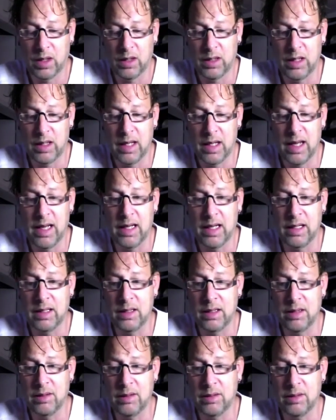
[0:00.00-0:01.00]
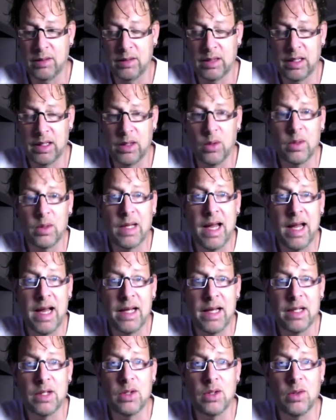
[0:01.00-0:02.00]
yeah, they don't
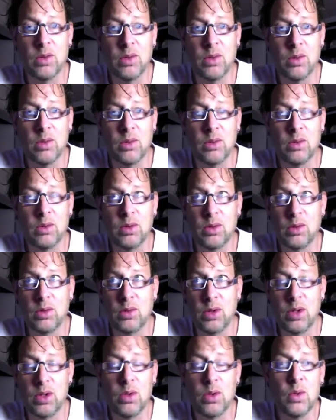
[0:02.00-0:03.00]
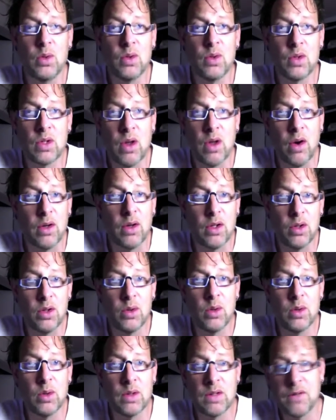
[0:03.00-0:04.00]
like to use
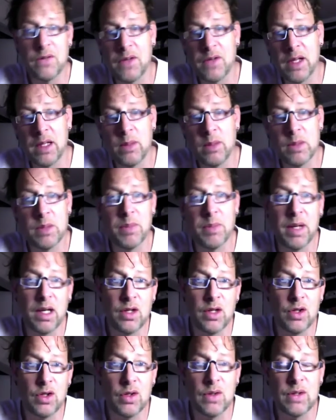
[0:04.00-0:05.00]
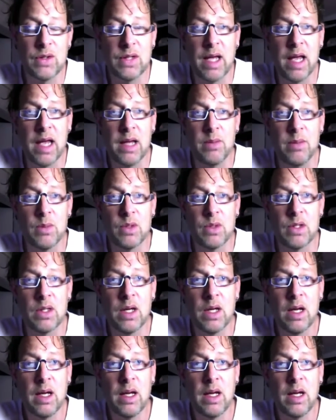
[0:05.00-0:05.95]
cartoons, films, pictures, games,